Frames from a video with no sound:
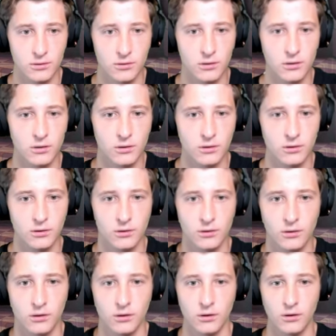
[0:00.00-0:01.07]

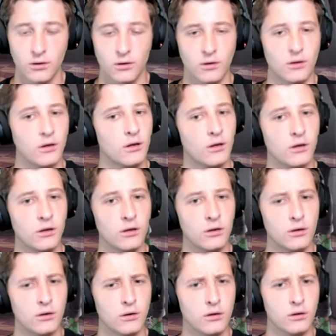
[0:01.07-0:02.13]
No one is speaking in this clip.